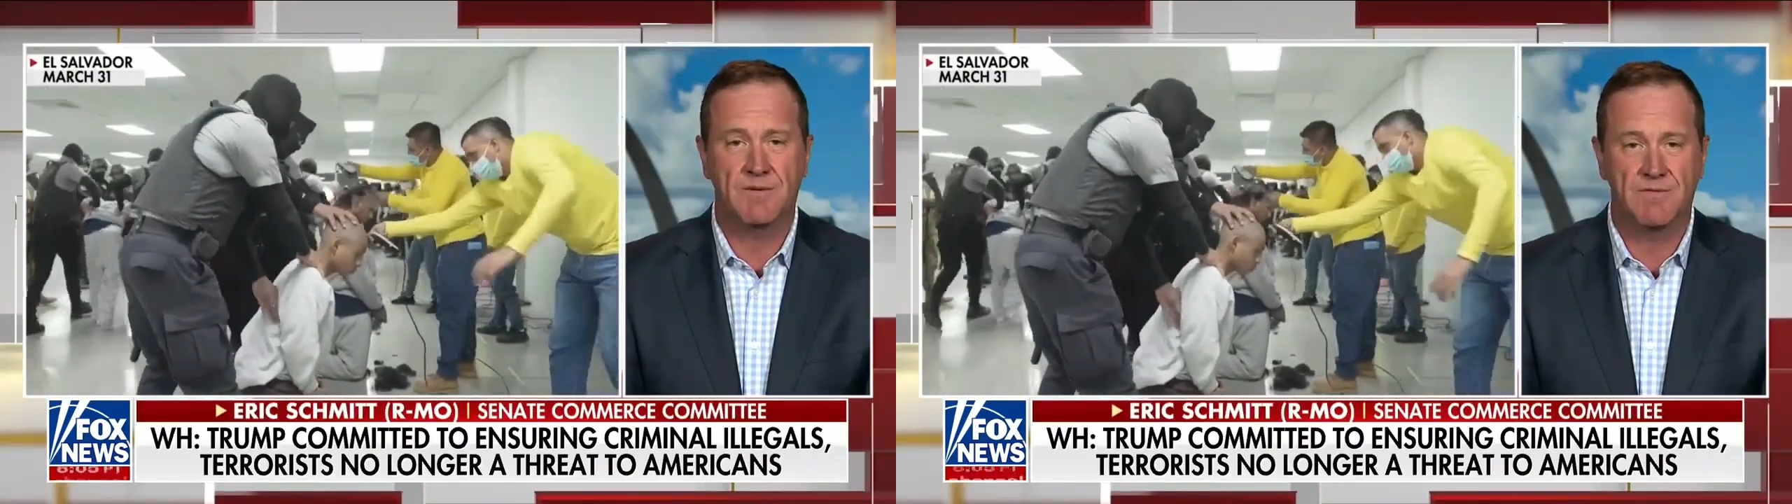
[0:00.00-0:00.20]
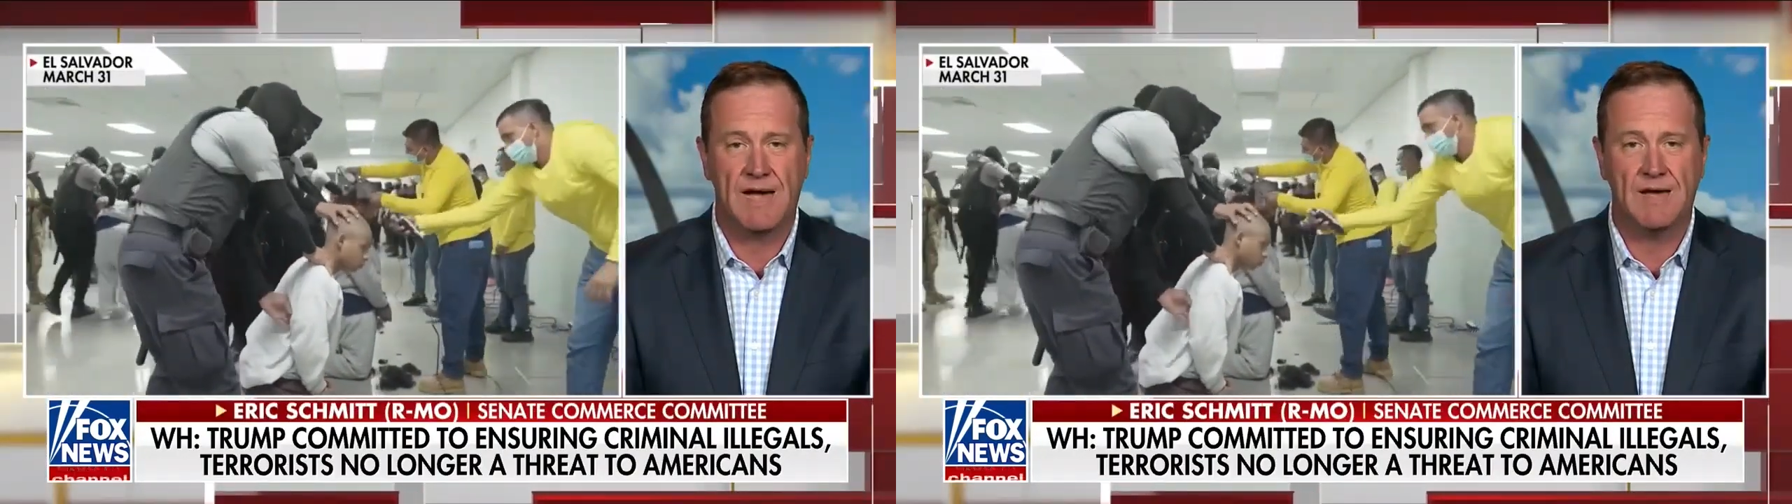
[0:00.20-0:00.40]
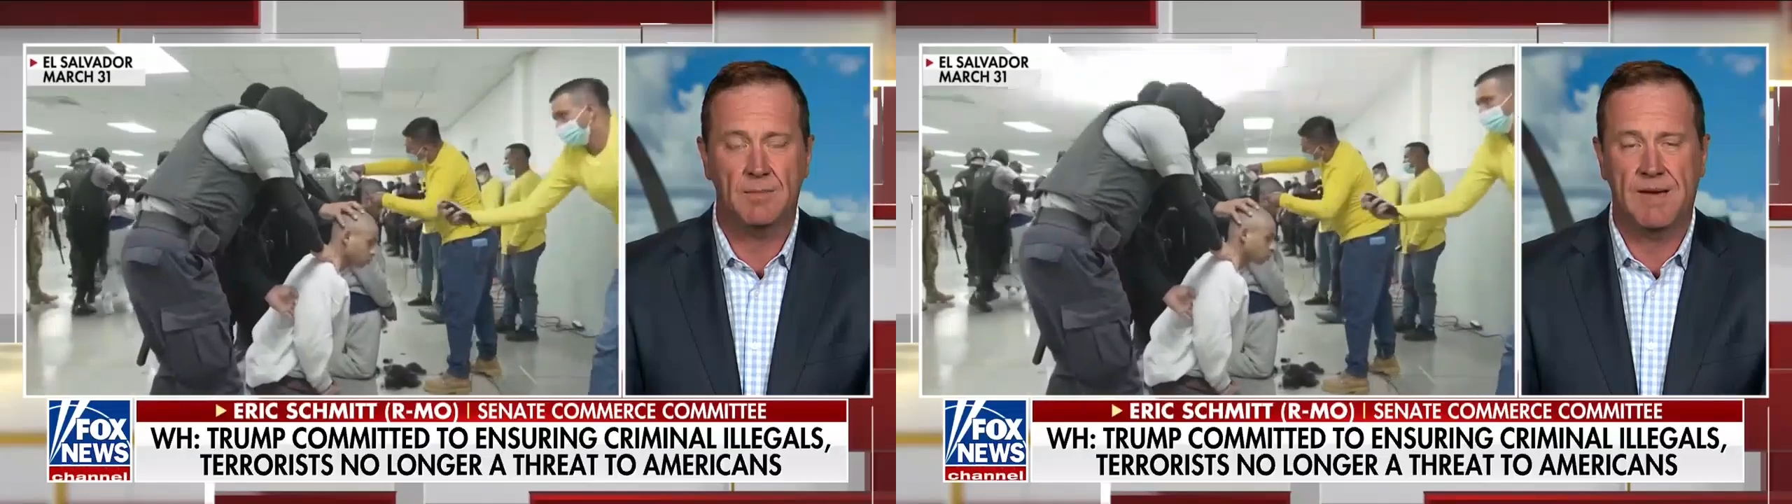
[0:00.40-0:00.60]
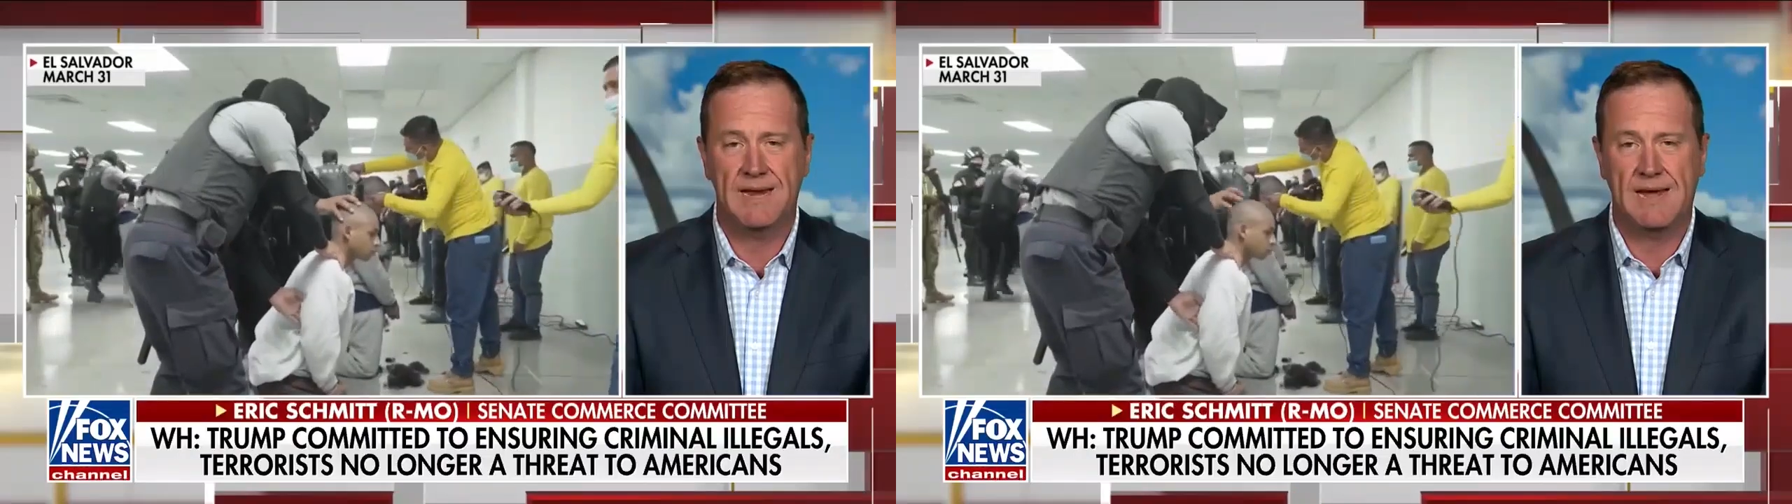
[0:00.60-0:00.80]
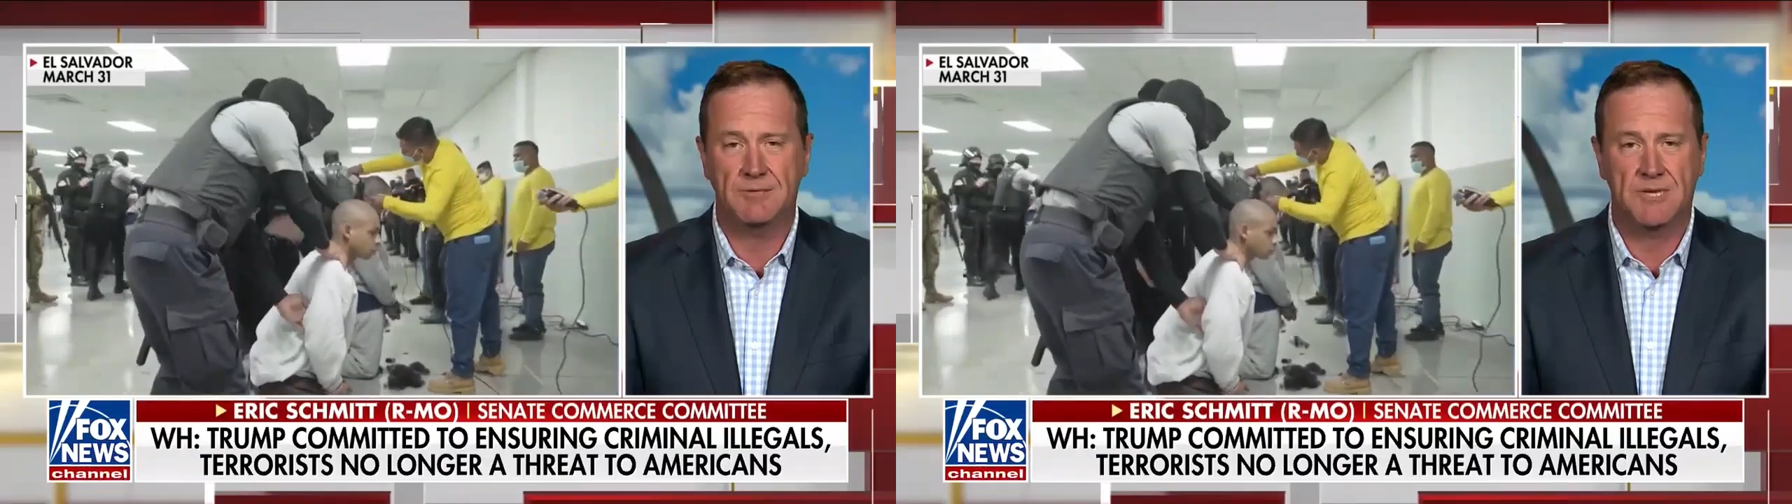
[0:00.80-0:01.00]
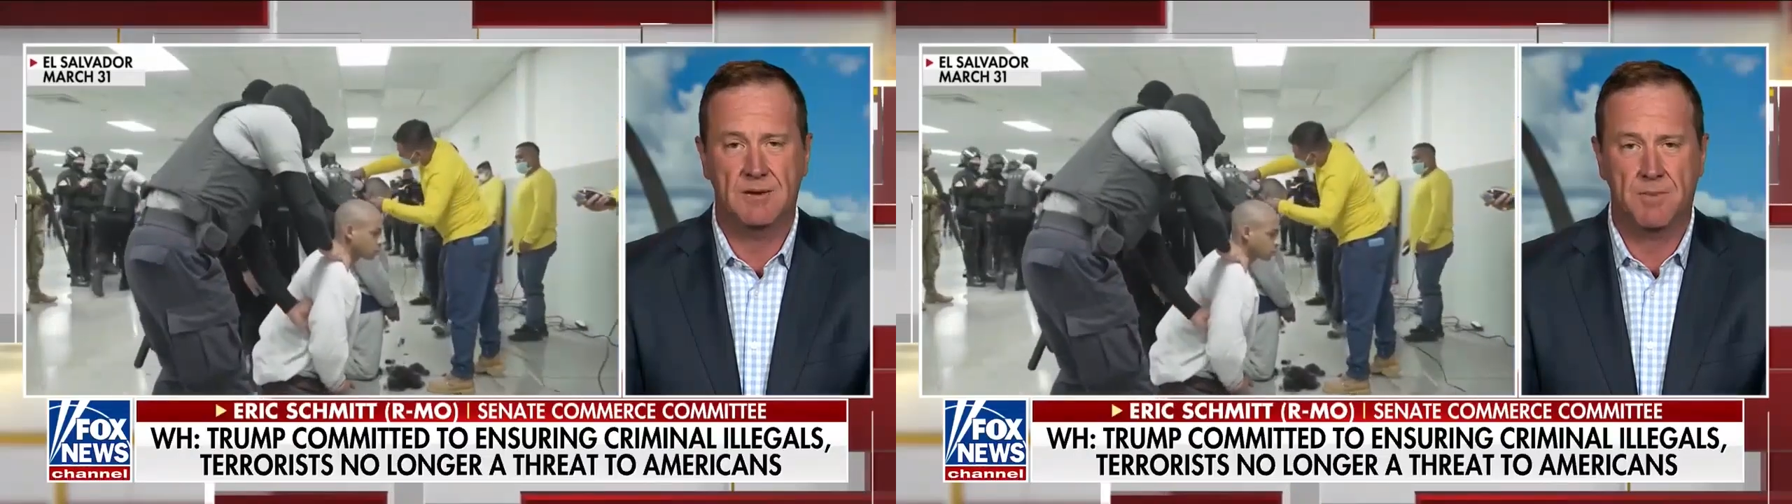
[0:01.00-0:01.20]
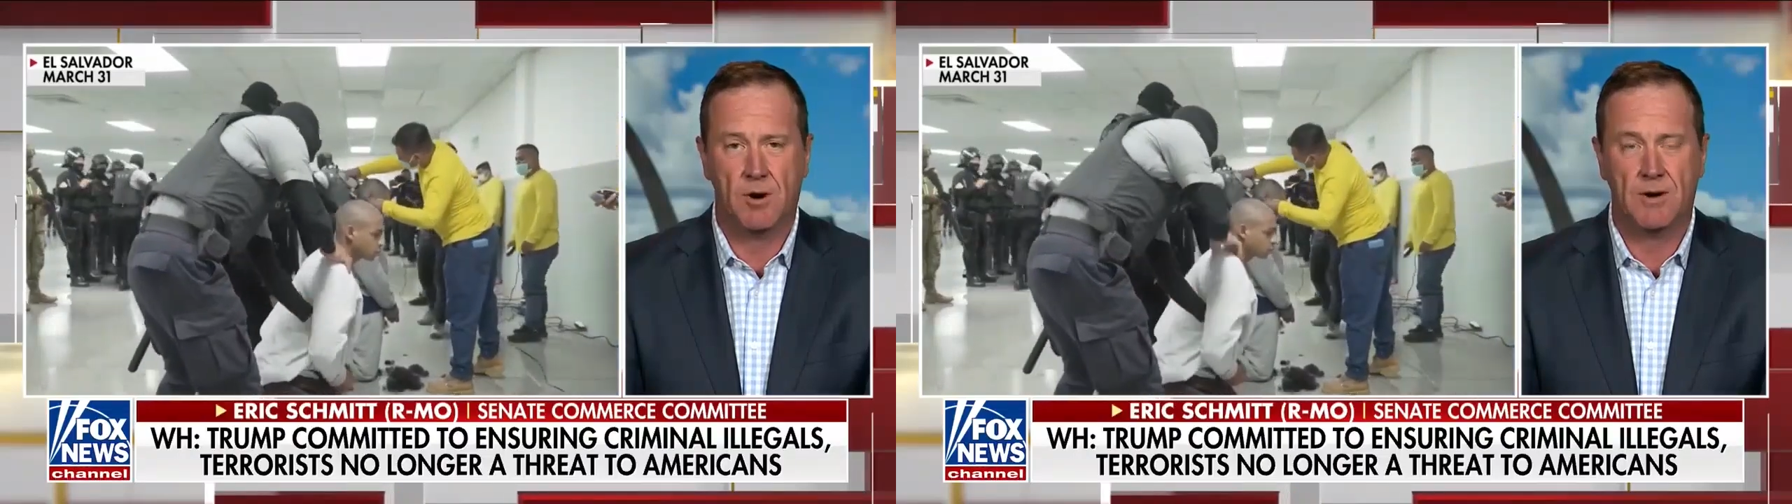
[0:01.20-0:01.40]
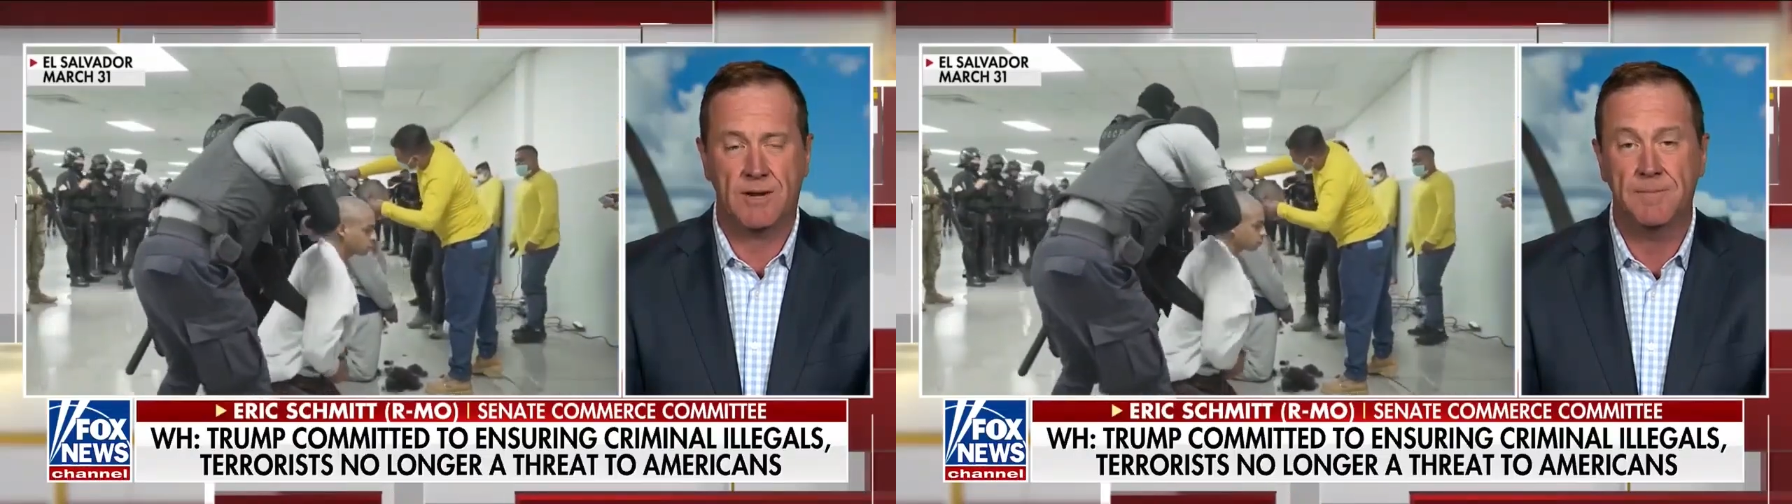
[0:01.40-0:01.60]
filed by an outside
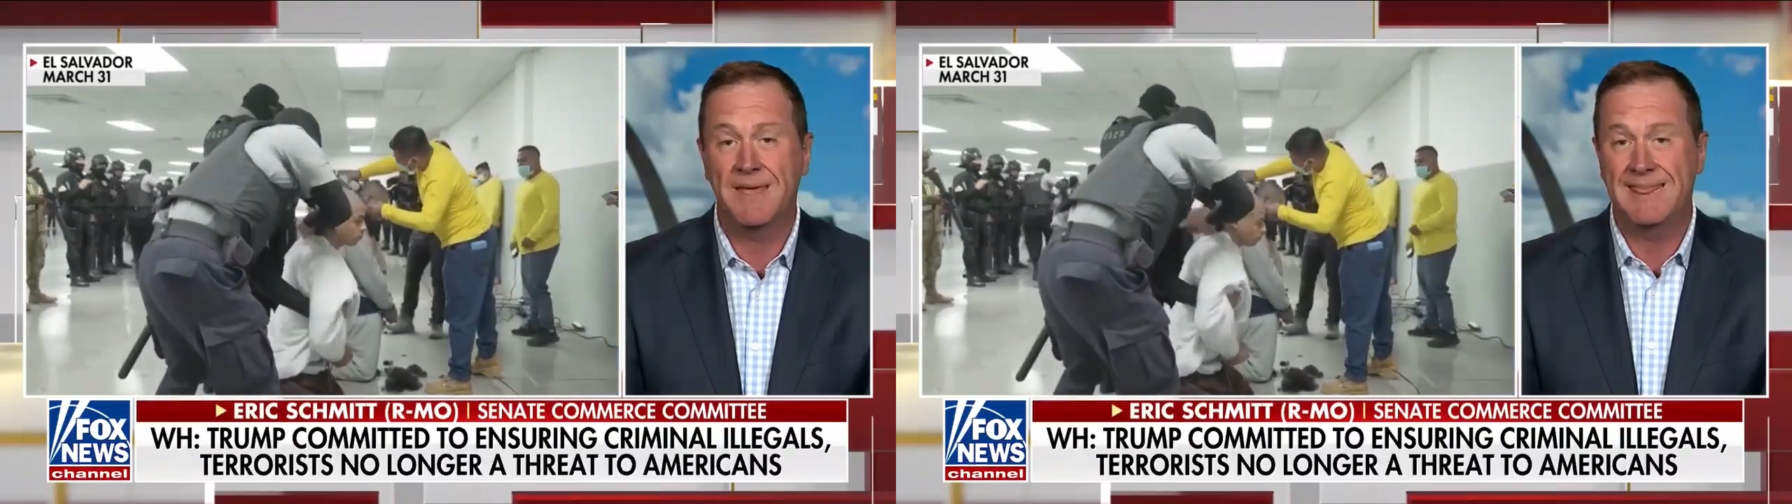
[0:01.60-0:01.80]
party.